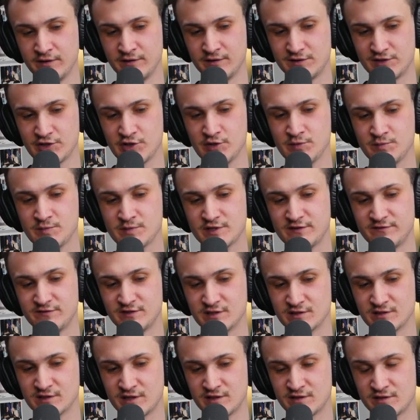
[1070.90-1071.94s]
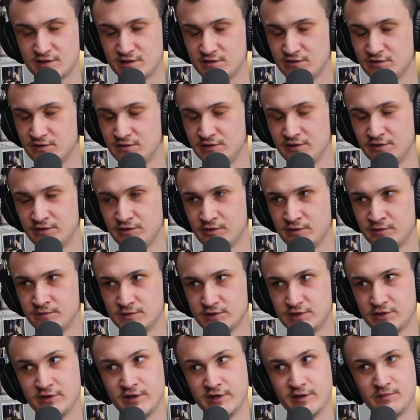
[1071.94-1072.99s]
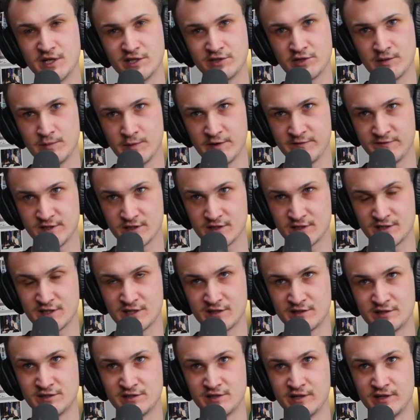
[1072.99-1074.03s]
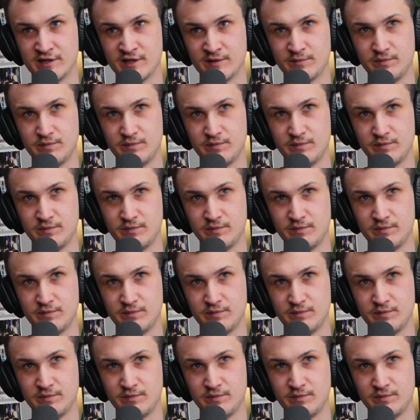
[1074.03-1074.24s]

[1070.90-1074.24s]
terms of success too, So like my term of success is like